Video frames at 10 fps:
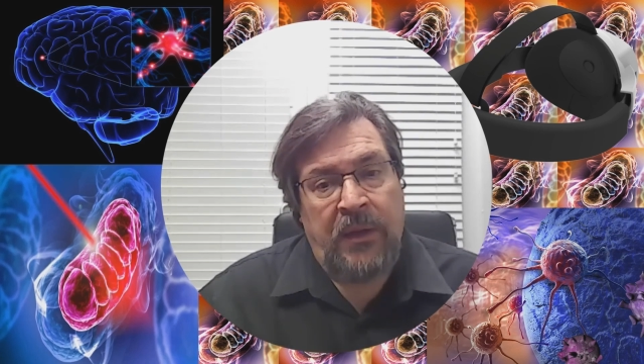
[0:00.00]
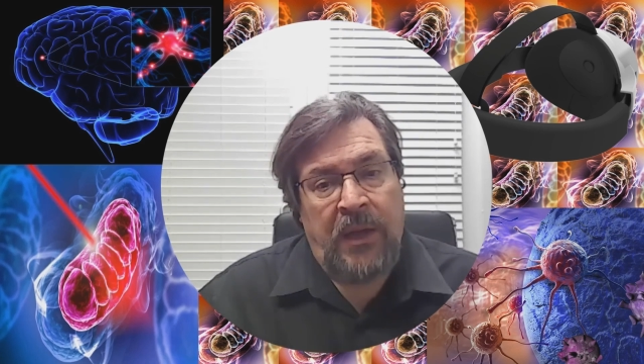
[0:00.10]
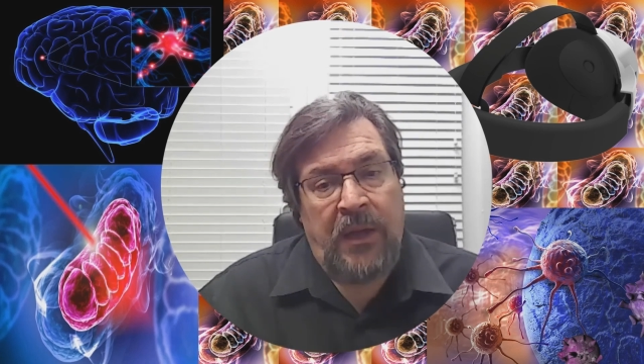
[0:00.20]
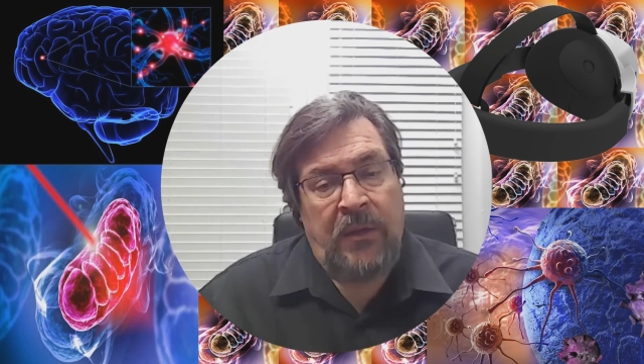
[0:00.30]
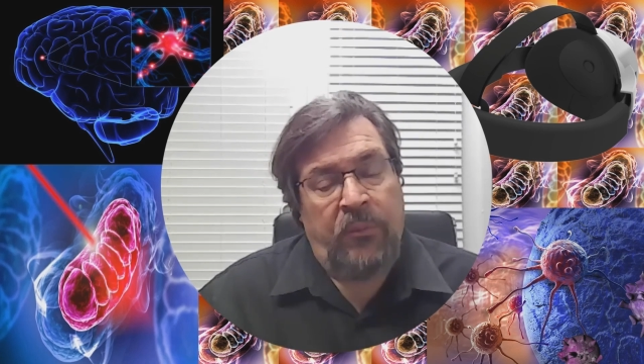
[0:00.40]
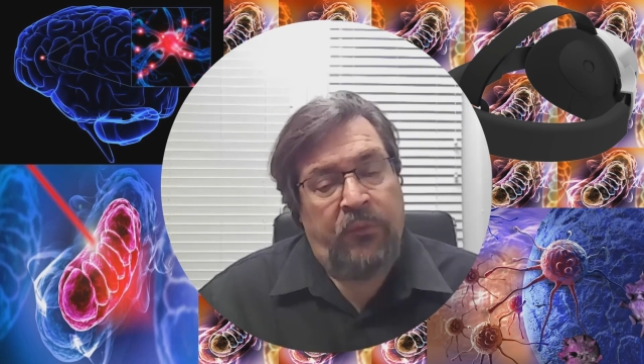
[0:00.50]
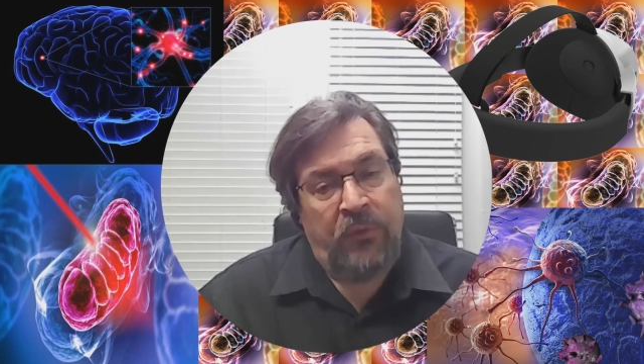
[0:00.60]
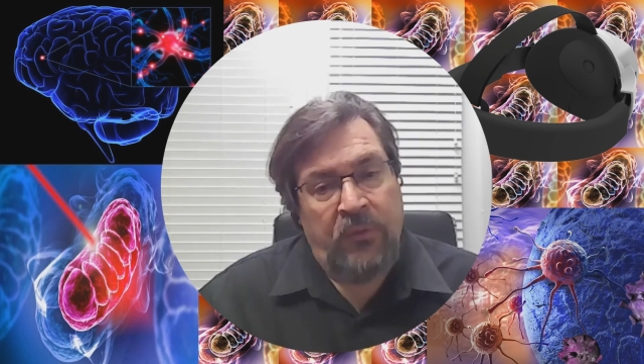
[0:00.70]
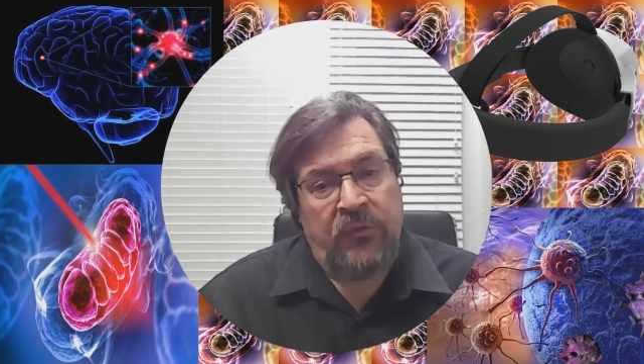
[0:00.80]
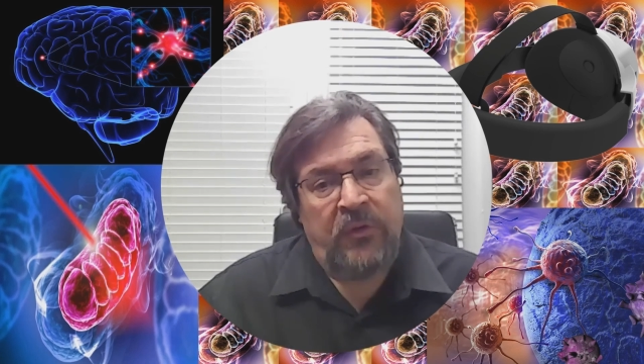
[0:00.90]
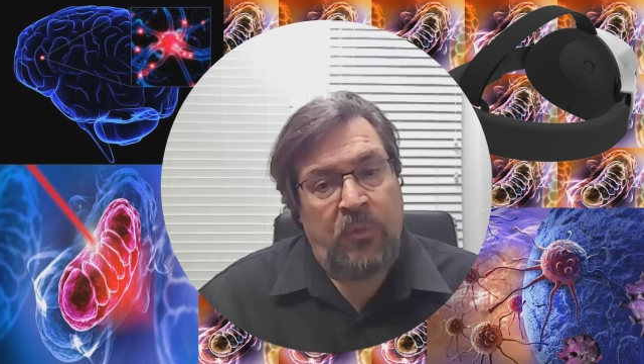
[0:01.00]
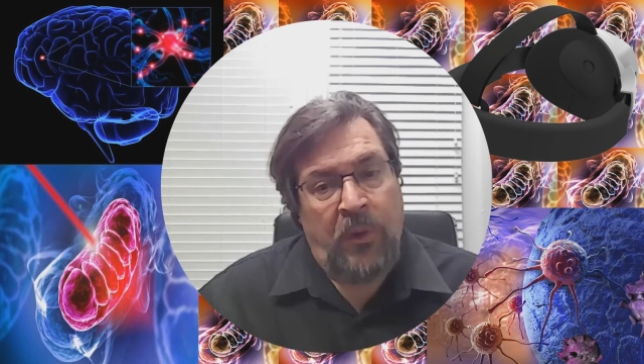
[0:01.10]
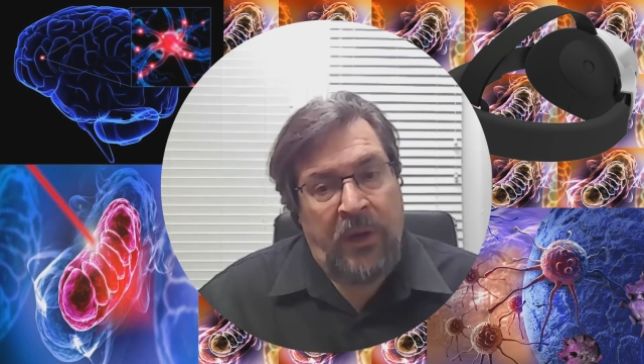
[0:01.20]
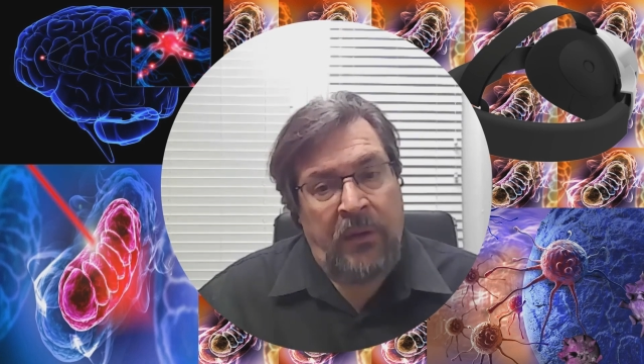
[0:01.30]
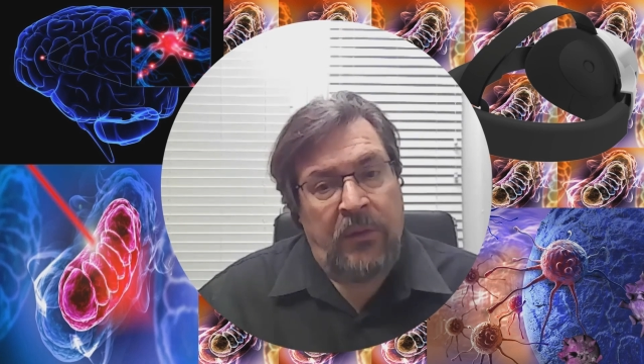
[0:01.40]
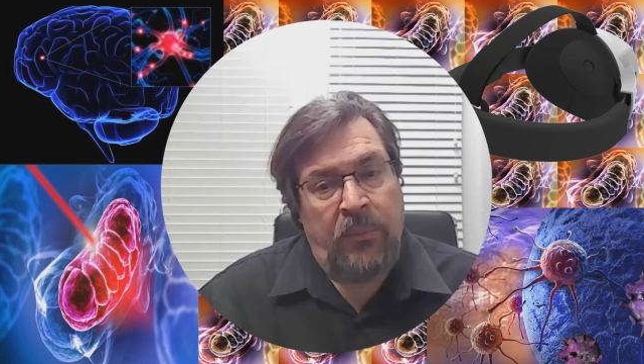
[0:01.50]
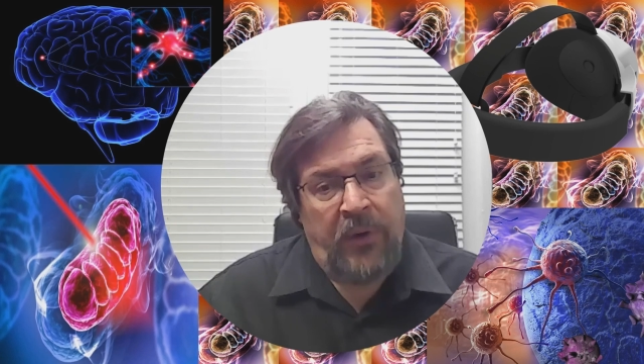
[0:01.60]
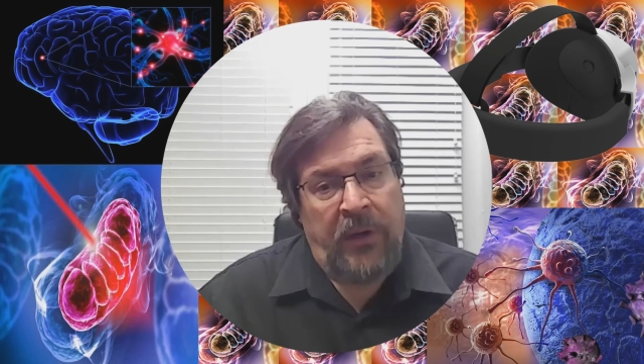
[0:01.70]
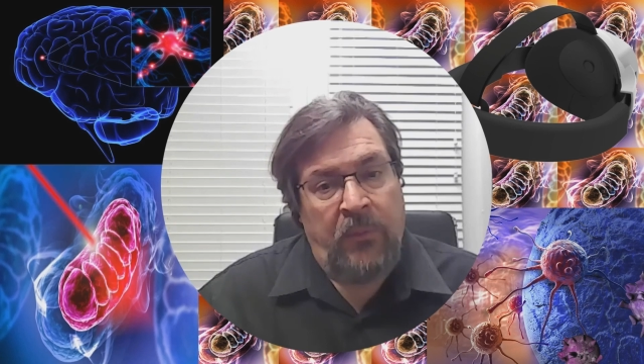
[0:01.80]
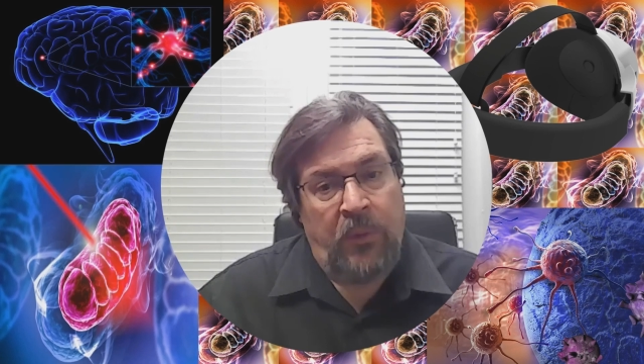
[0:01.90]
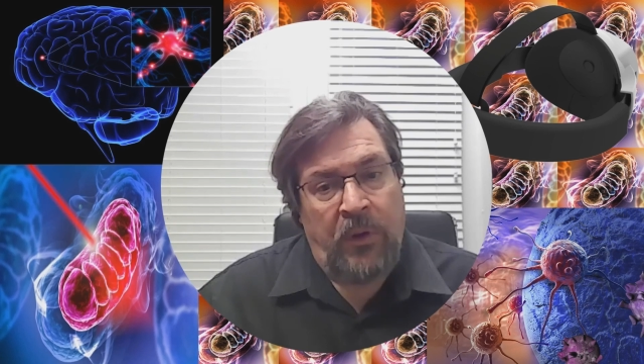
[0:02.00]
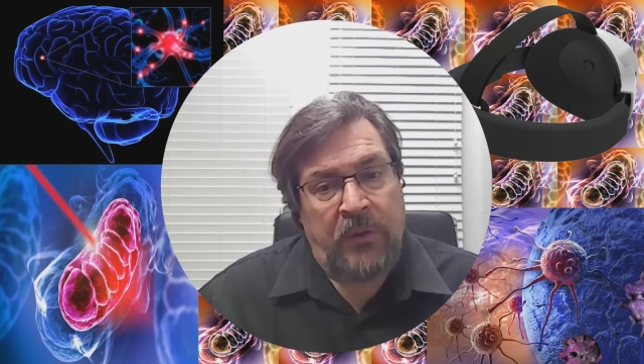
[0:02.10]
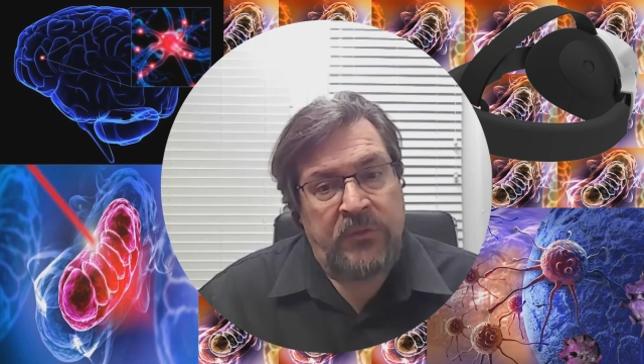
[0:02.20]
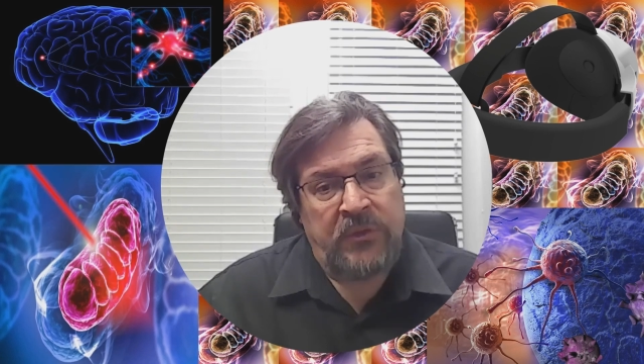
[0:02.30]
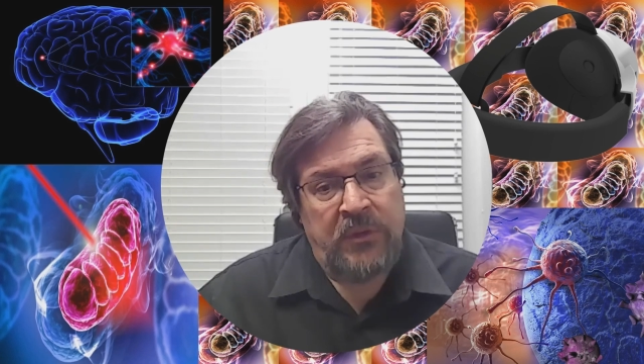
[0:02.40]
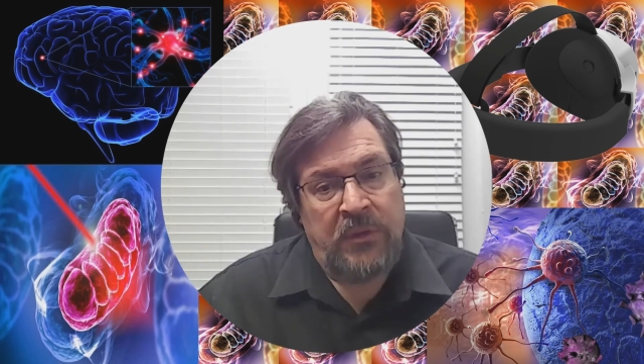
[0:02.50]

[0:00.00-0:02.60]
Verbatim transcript: and improves the way the brain works.